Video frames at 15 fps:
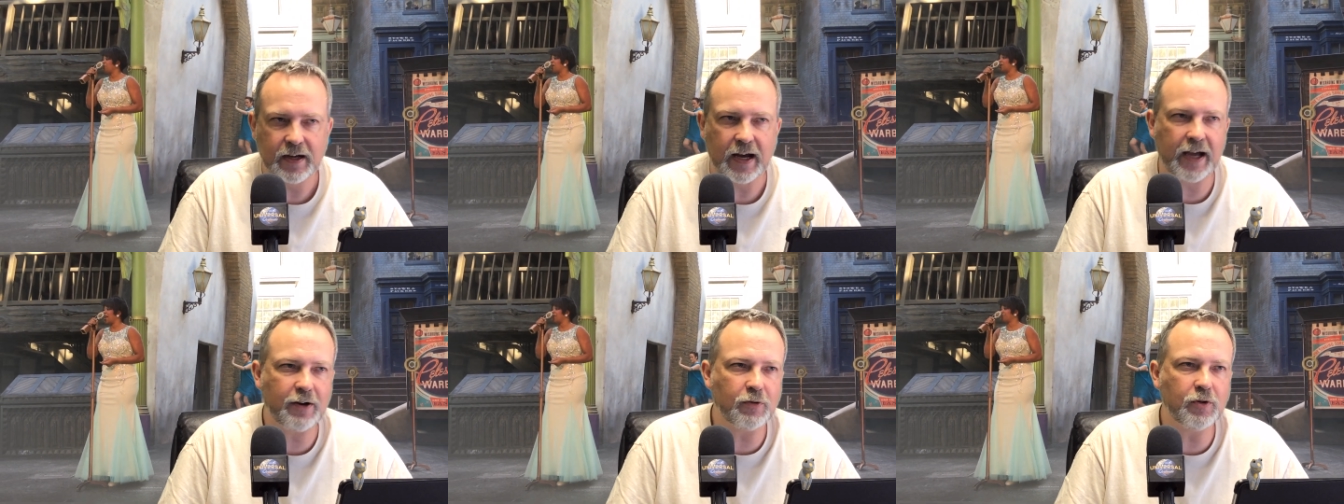
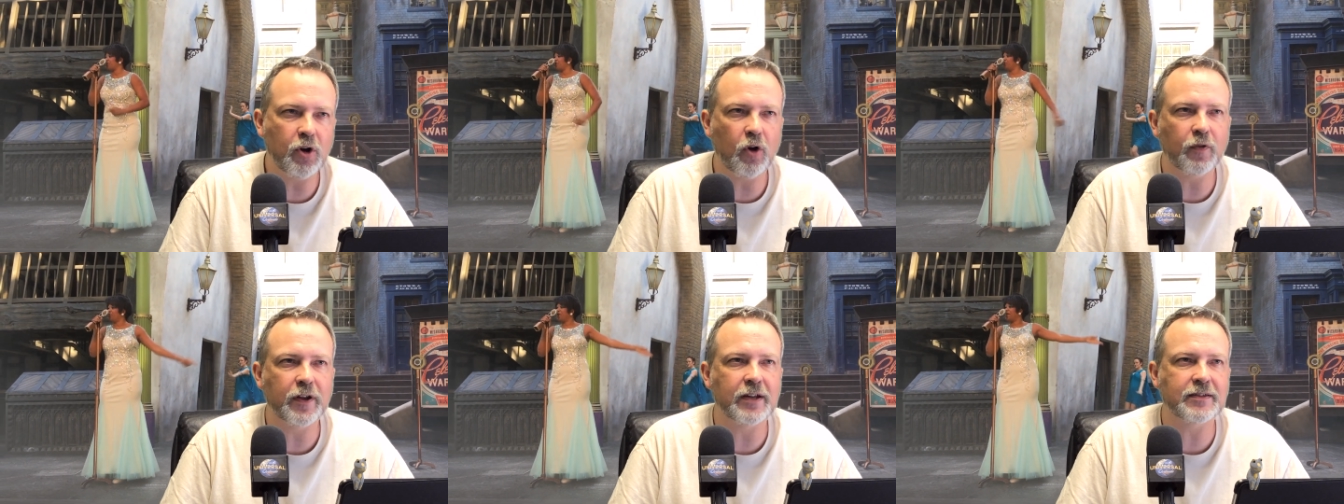I don't
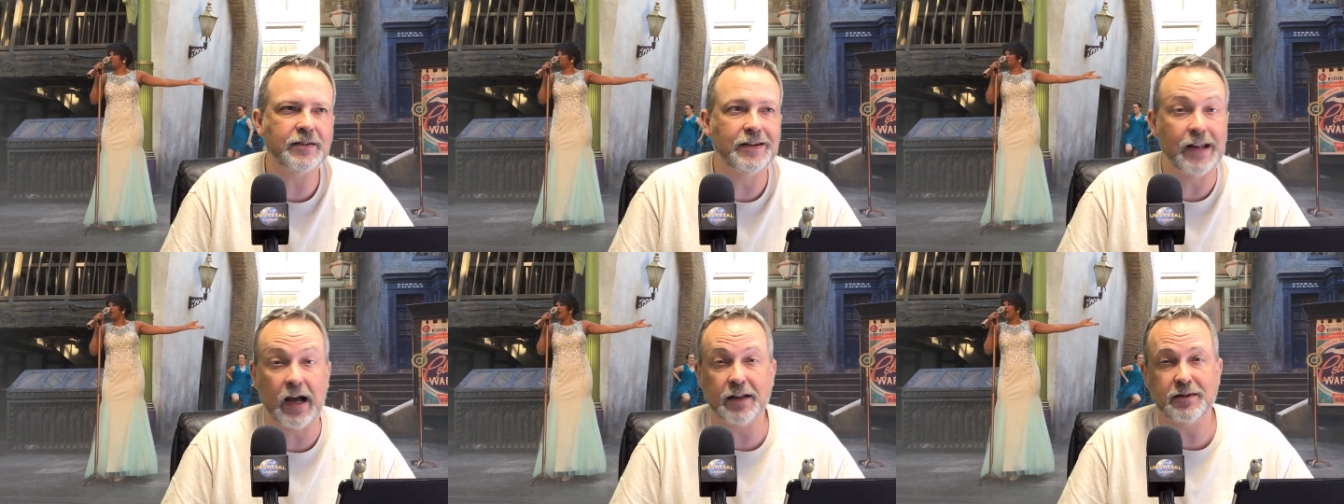know that it's a
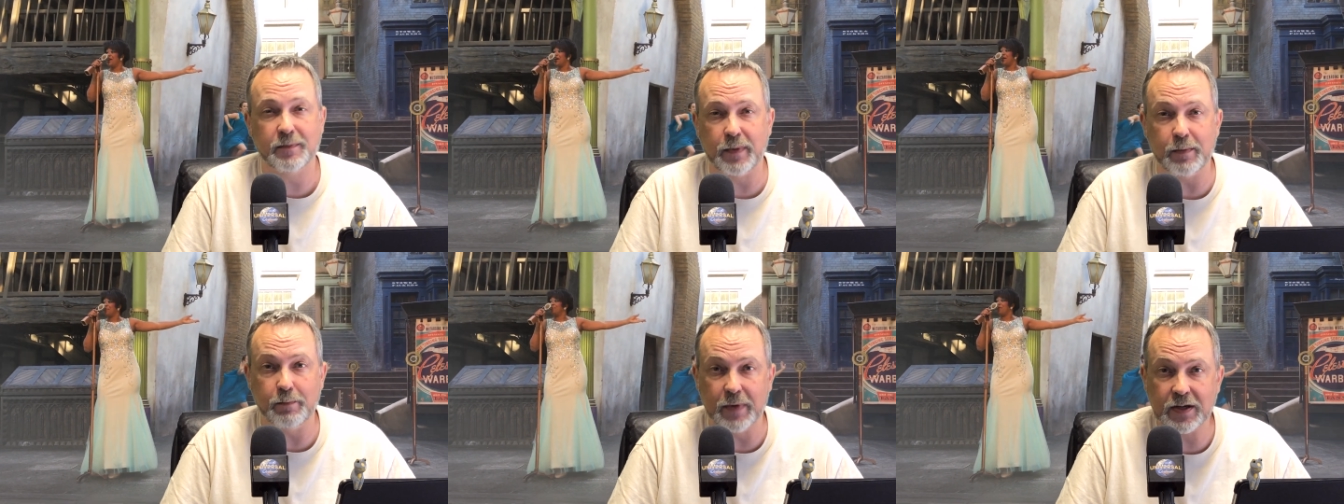
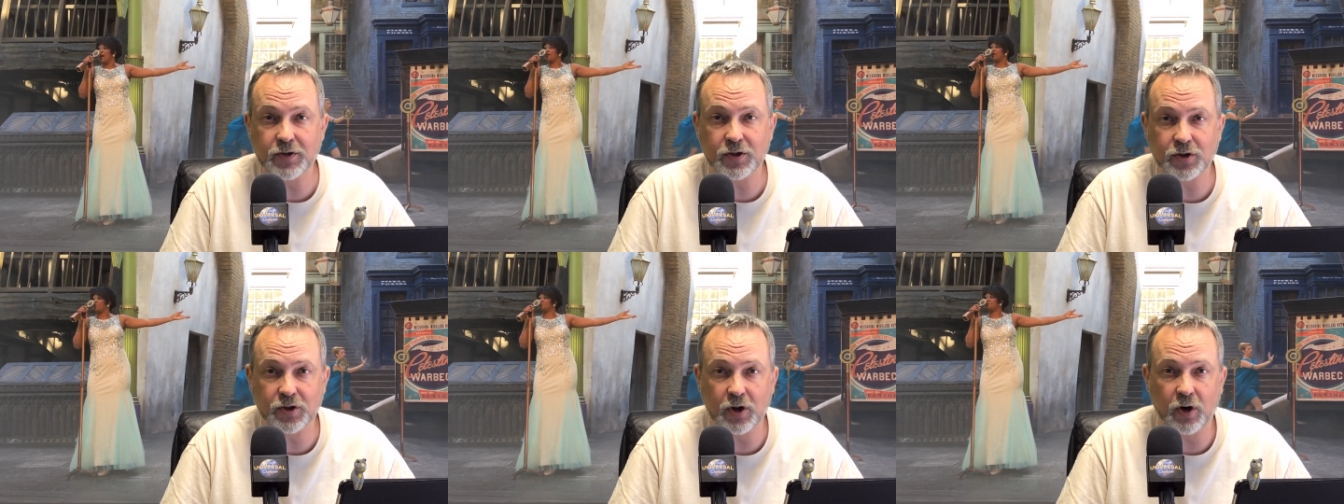
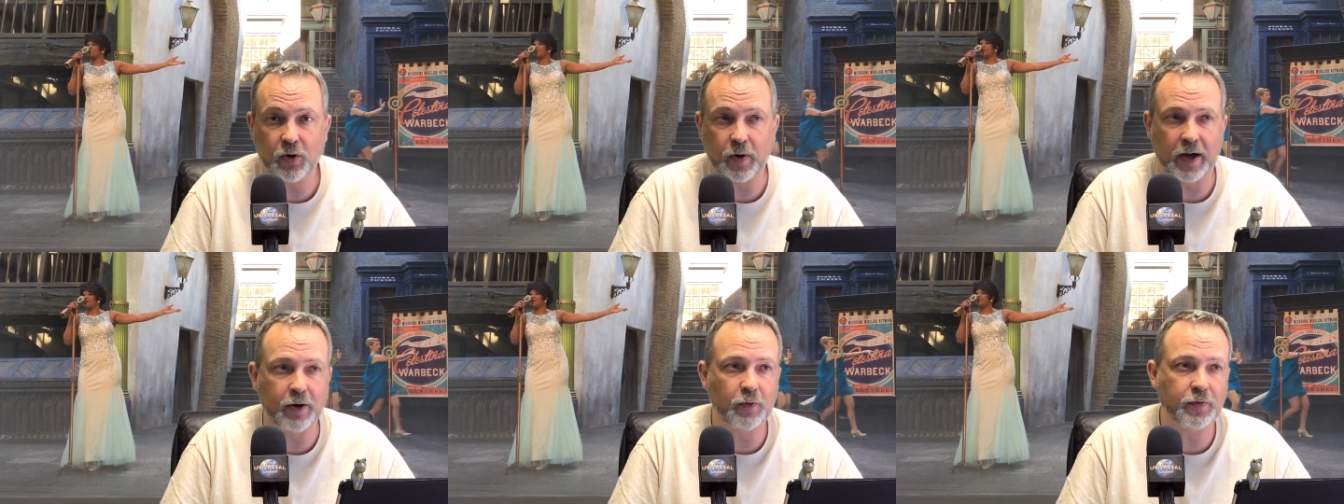not-to-be-missed
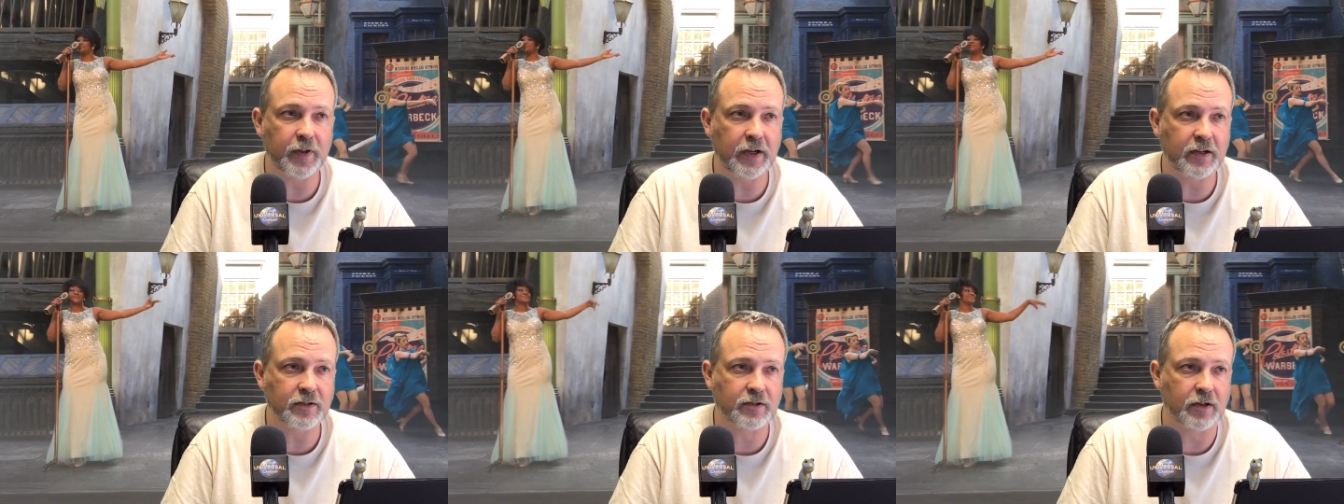show. I don't
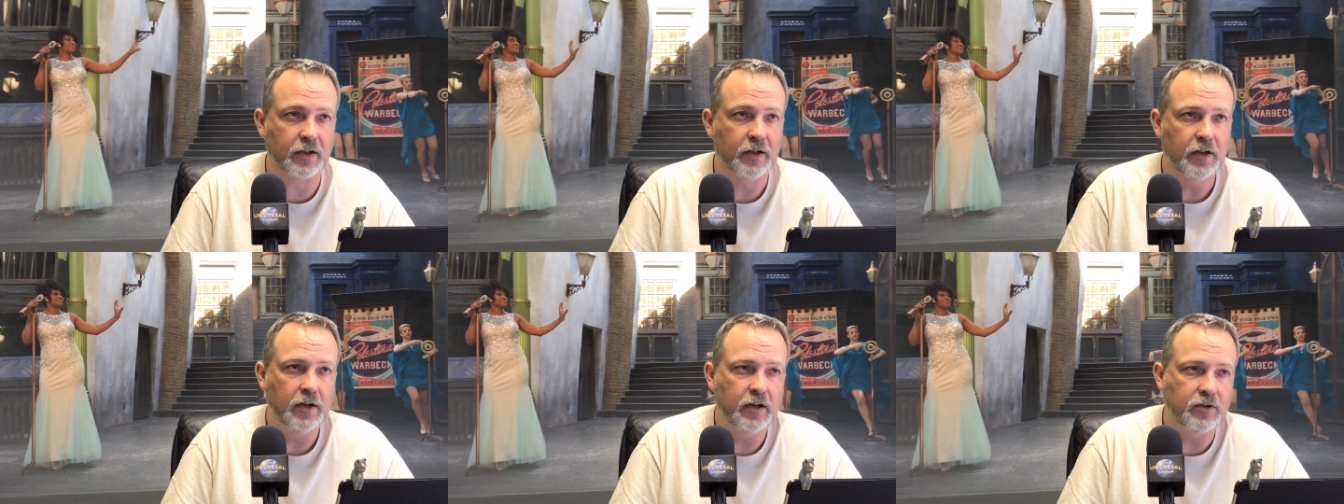think it's a
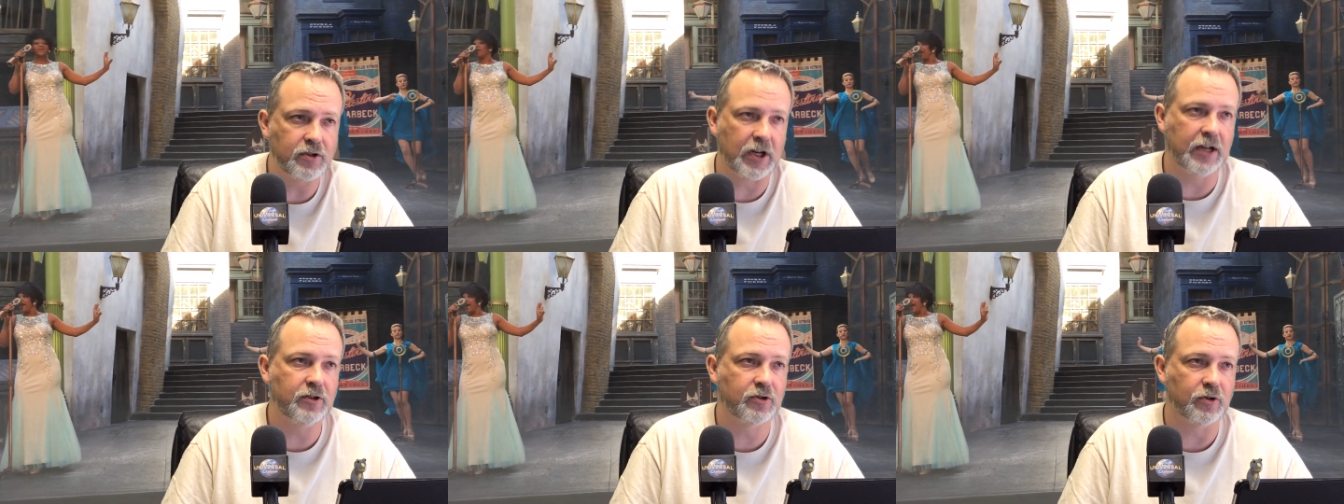
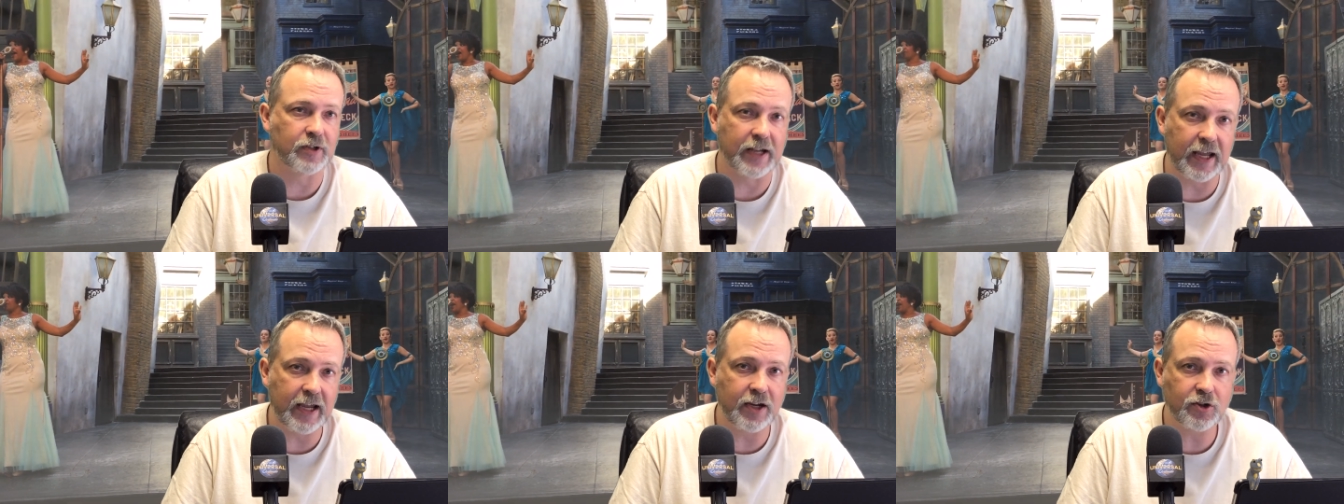
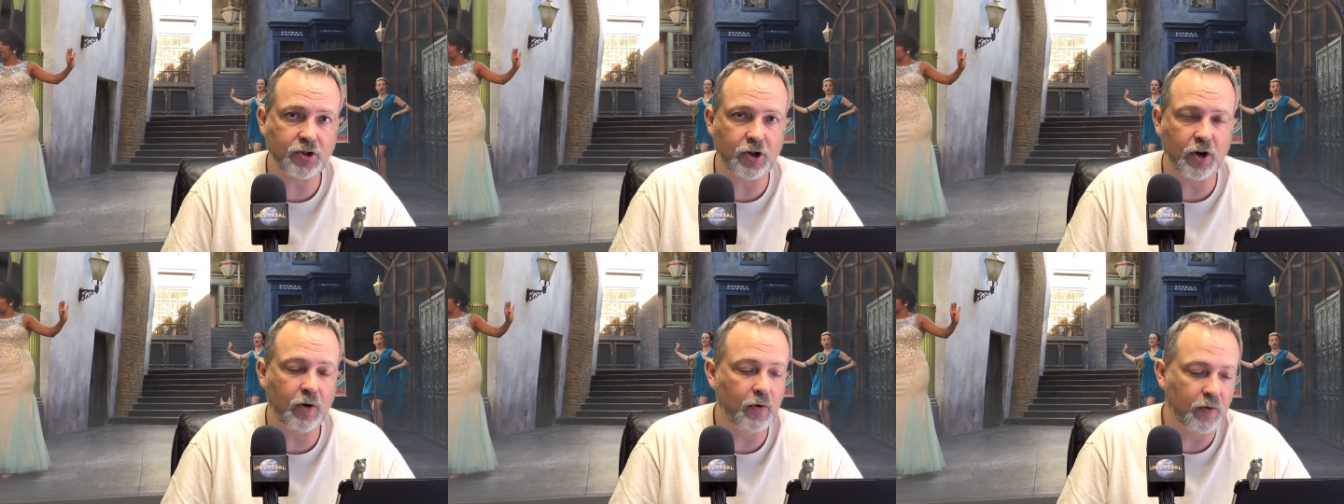change-your-day
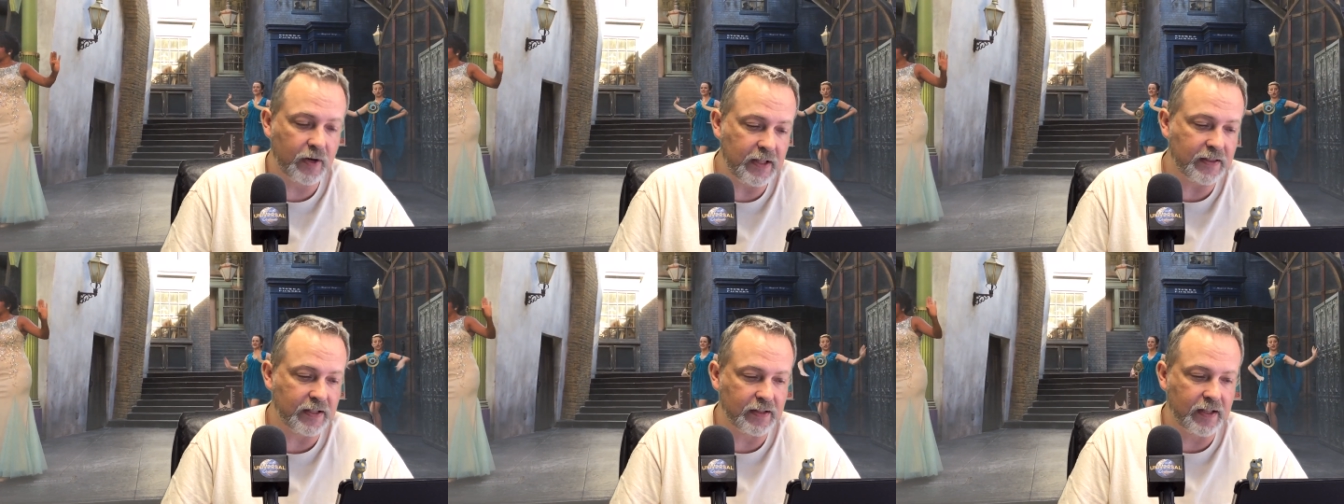show or
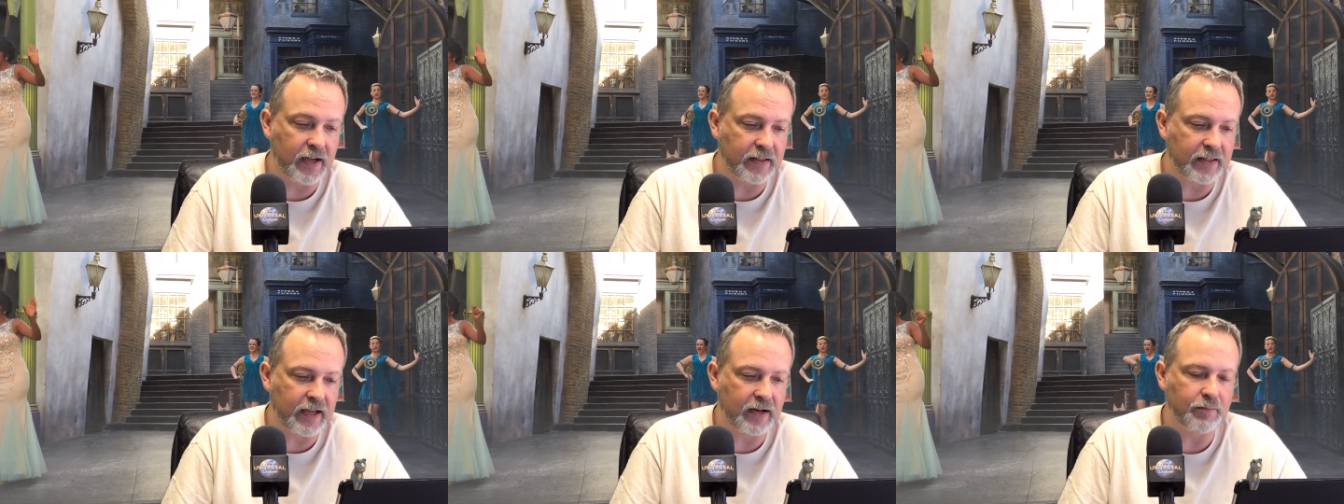anything
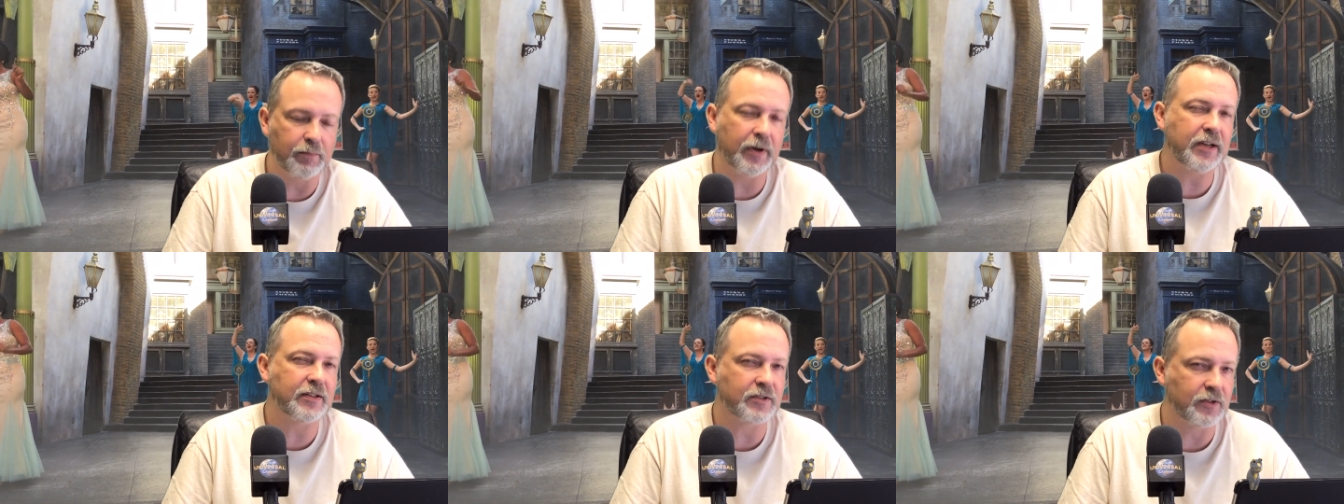like that,
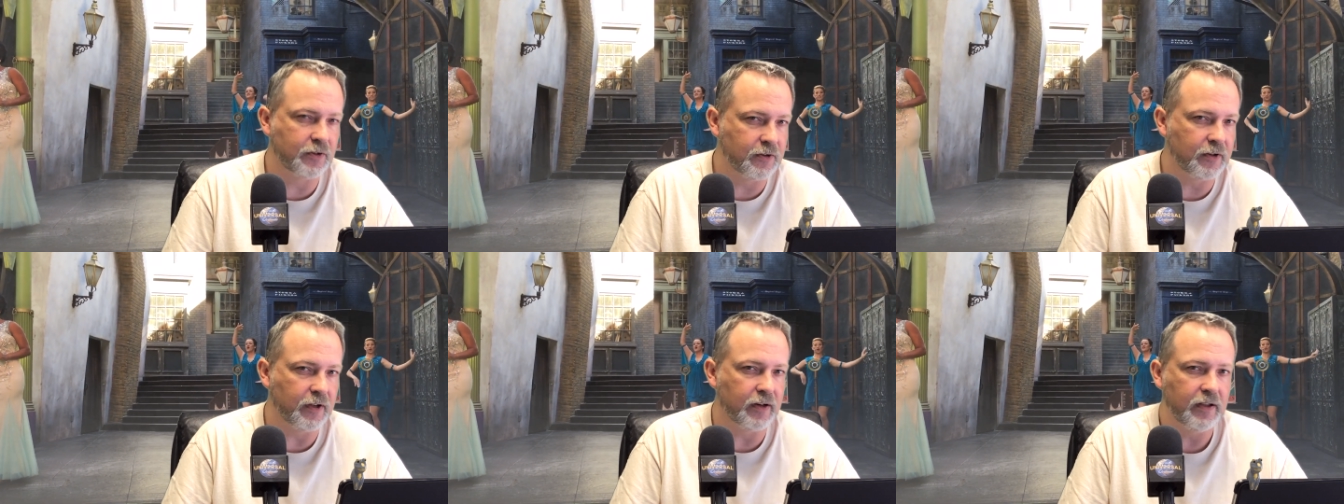but it's
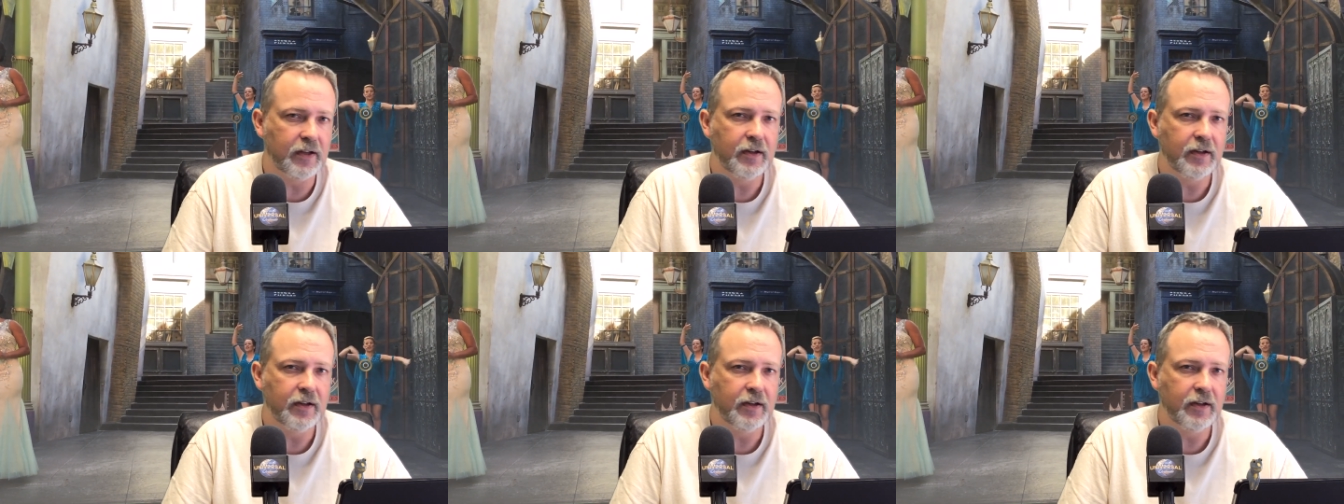good.